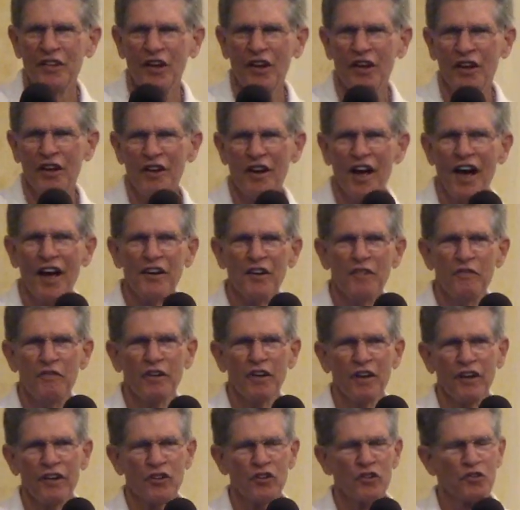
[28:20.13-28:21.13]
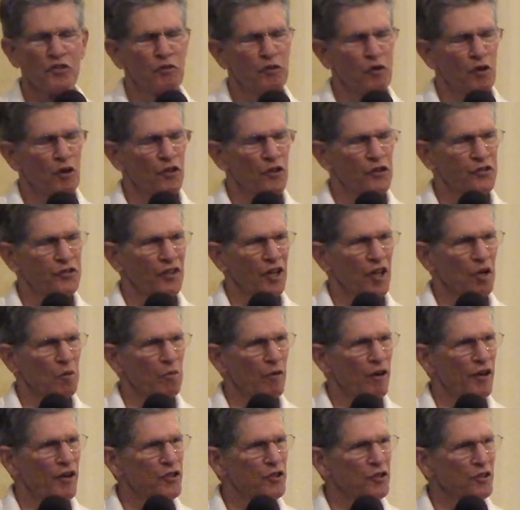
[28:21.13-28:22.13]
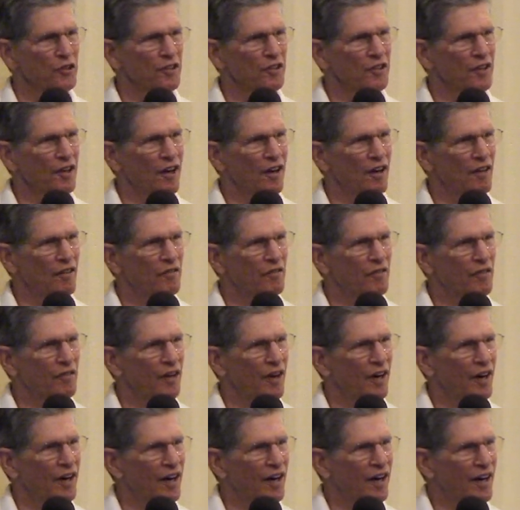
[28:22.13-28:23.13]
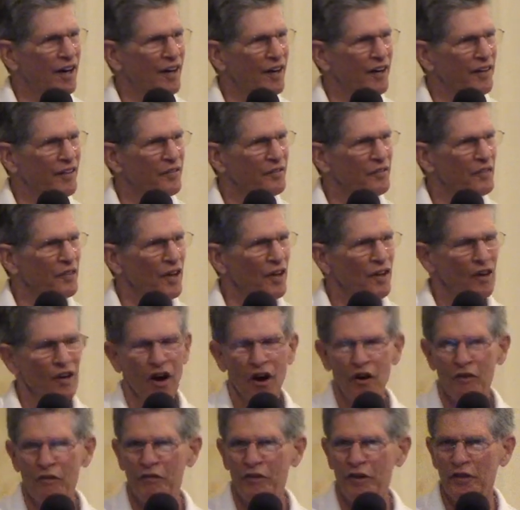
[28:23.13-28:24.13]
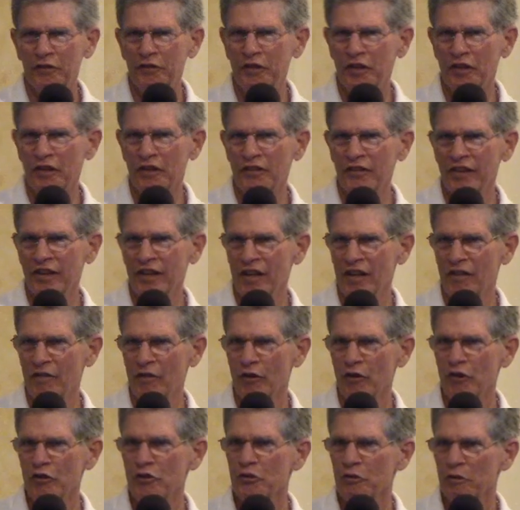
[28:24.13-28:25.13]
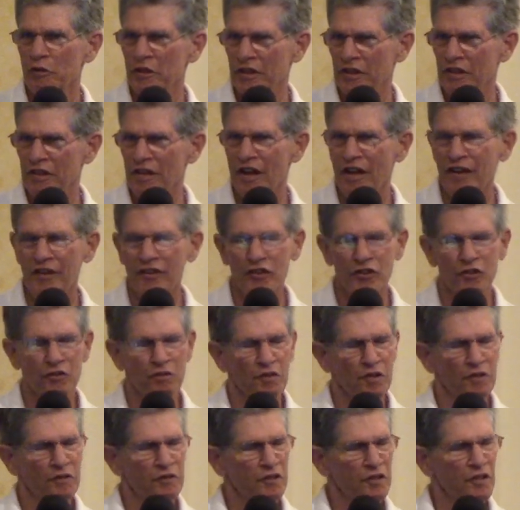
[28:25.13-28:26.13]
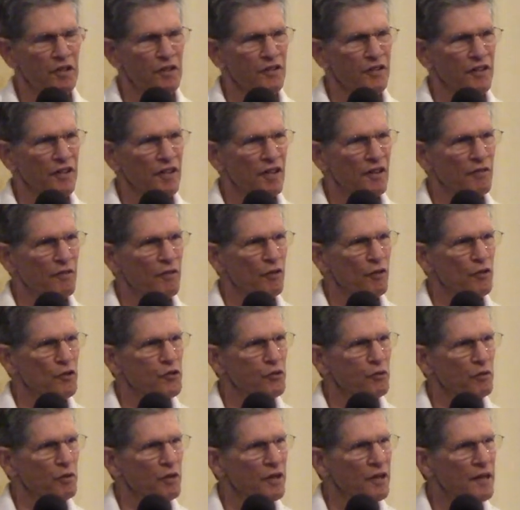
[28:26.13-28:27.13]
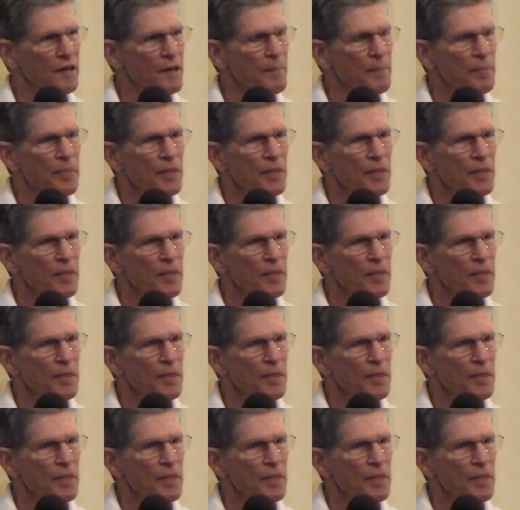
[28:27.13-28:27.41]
Ananda Village for the celebration of our 50th anniversary, Ananda's 50th anniversary.